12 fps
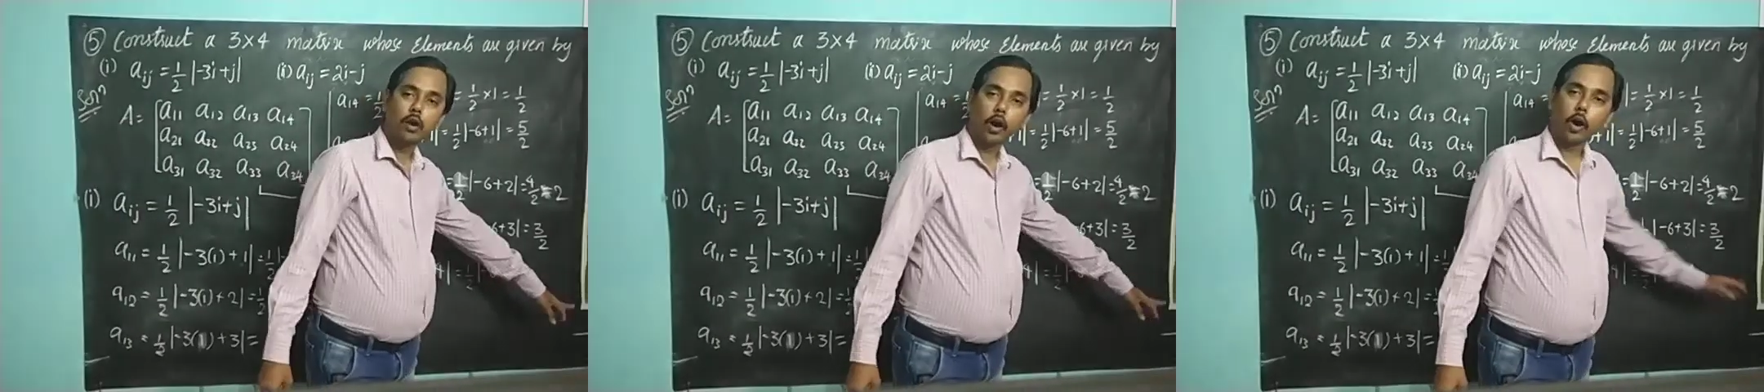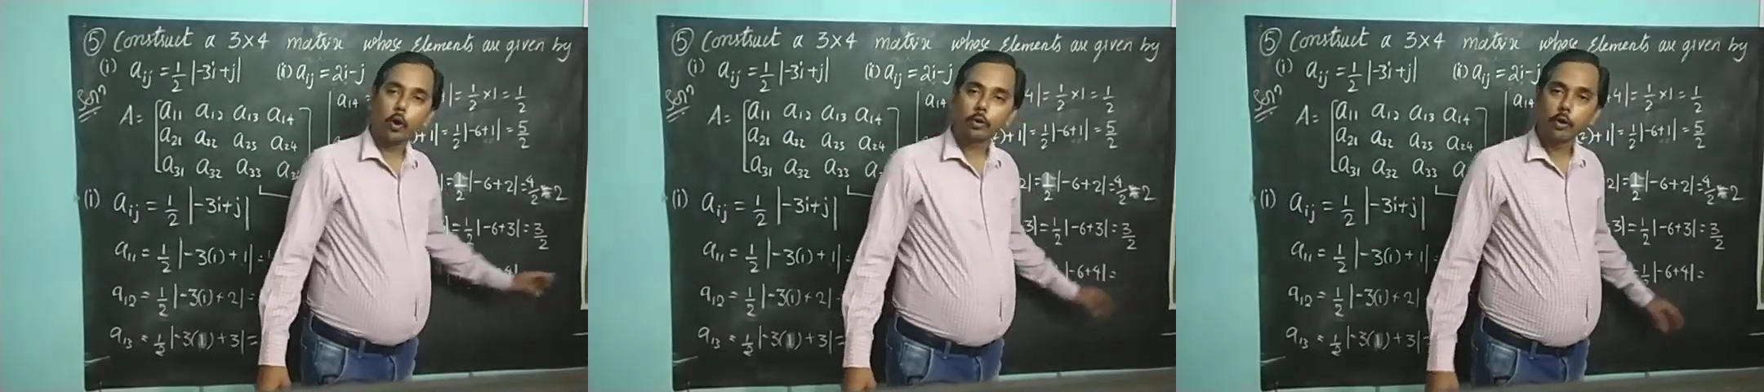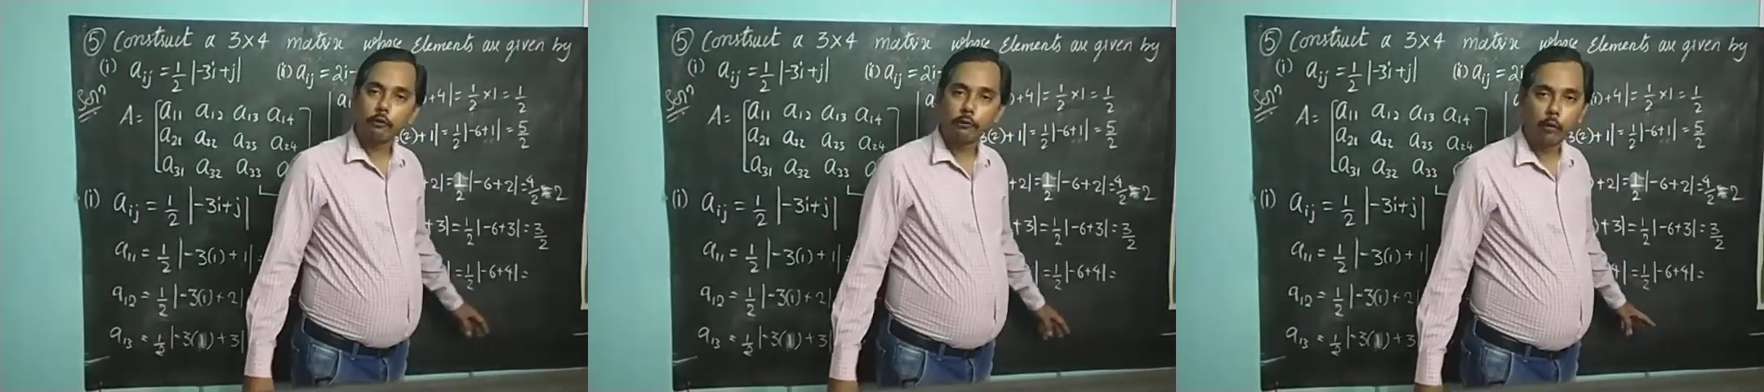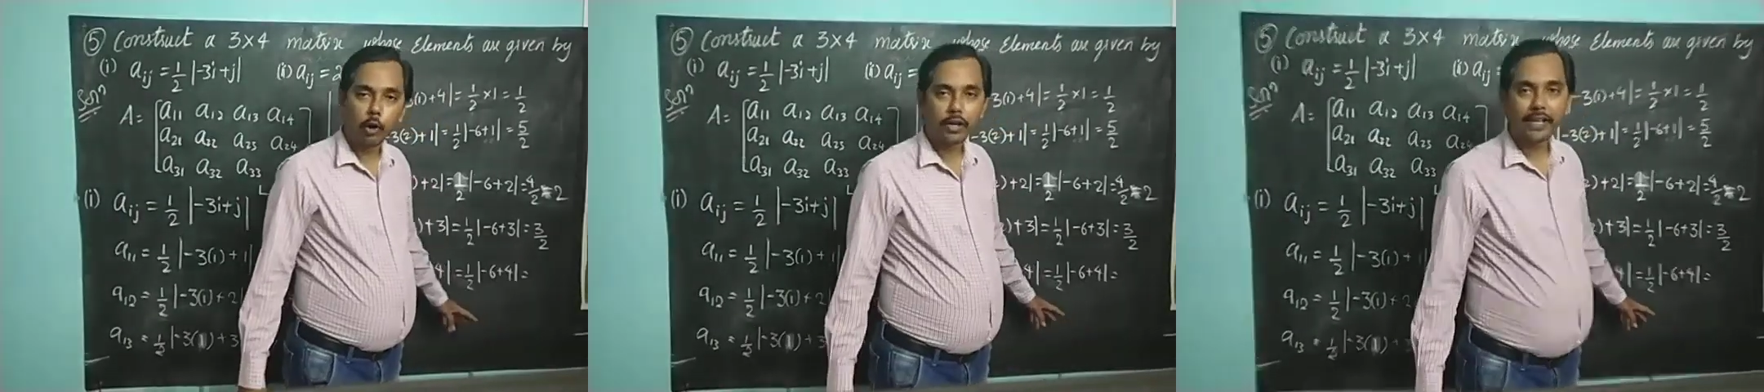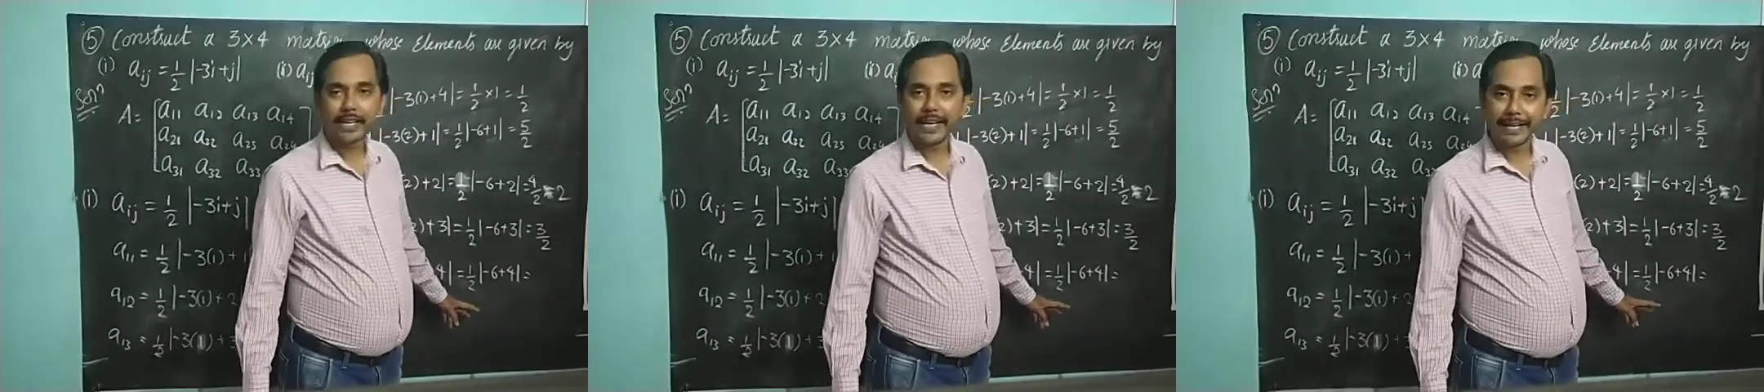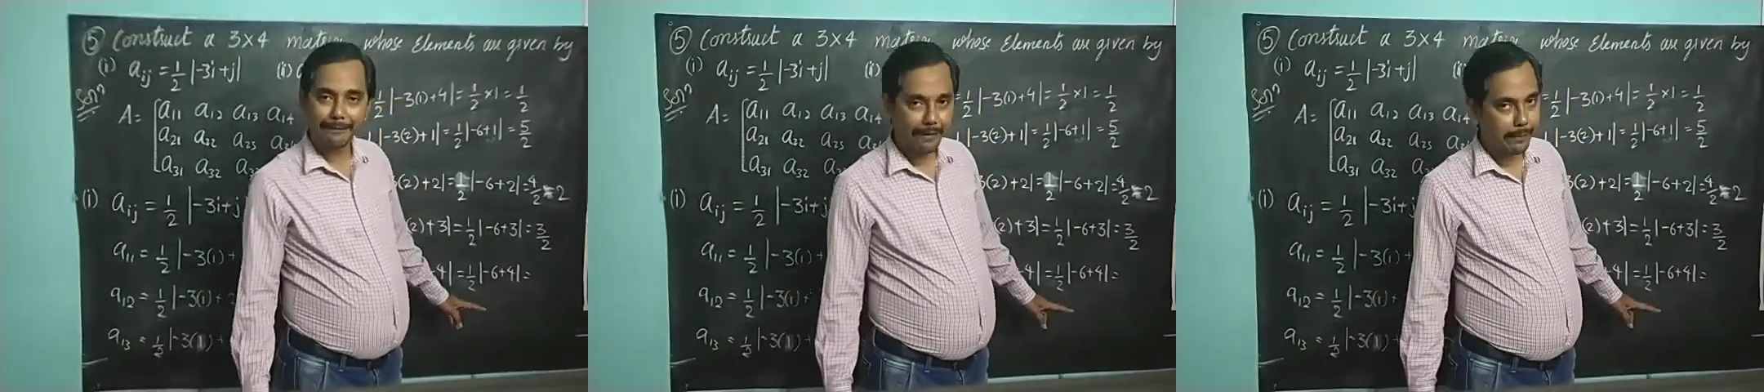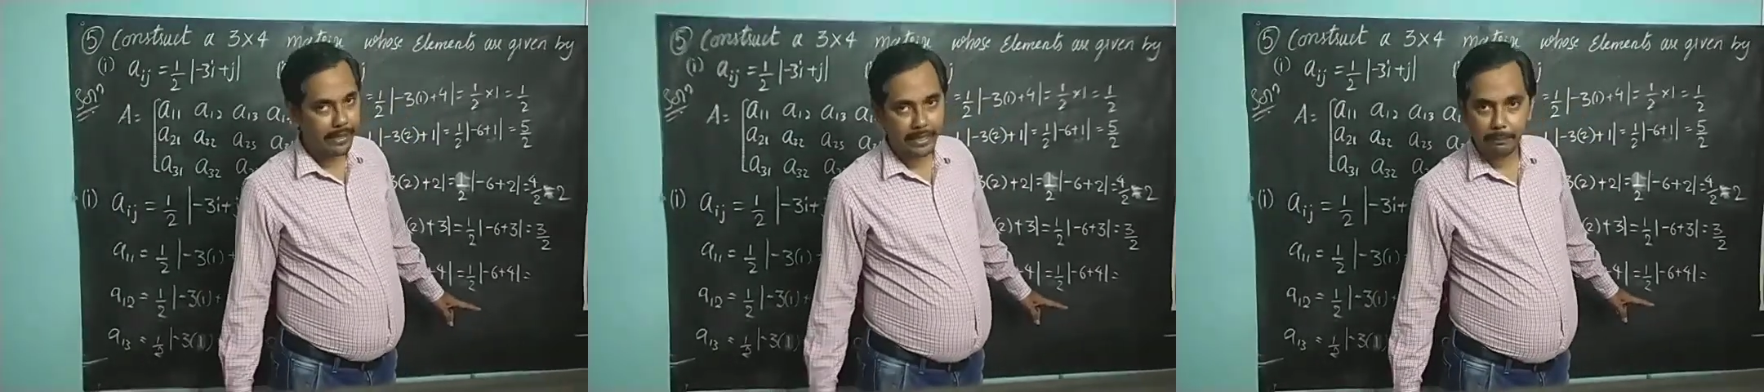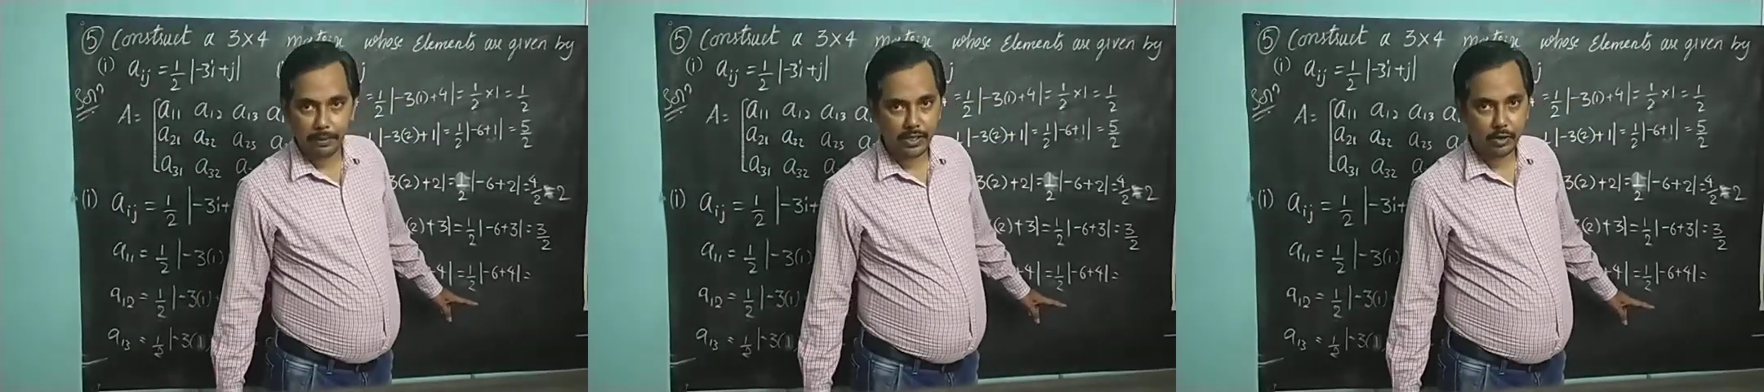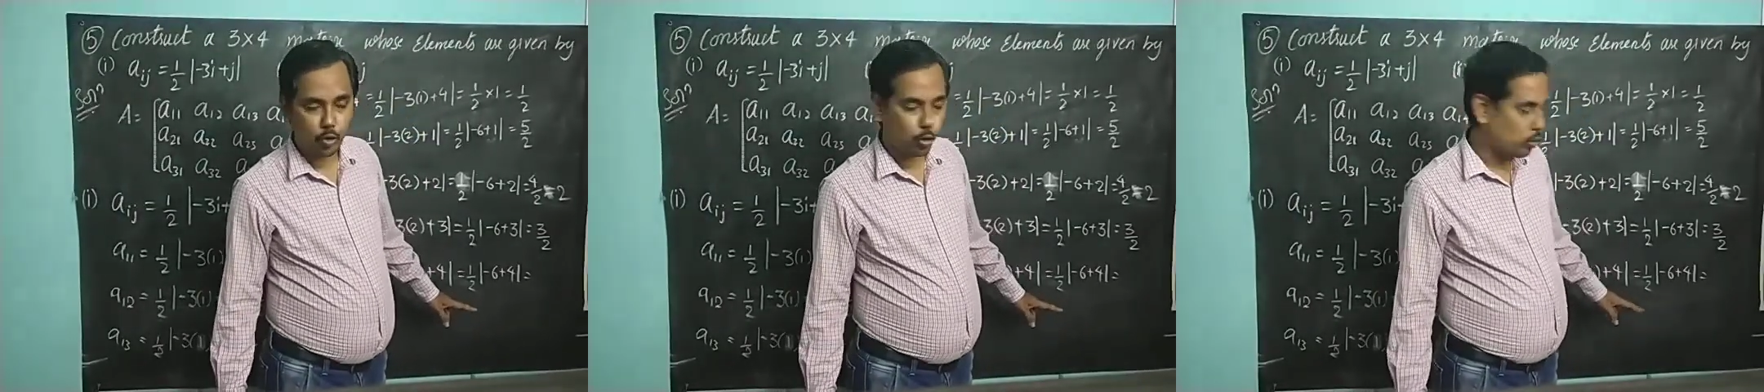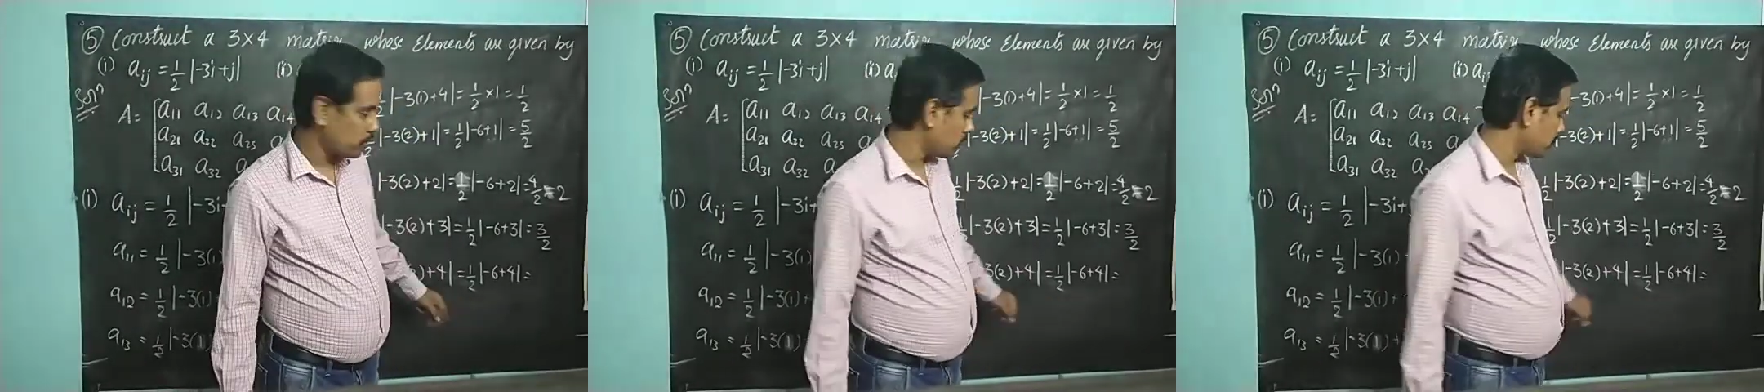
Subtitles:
Out of mod, it will become plus 2.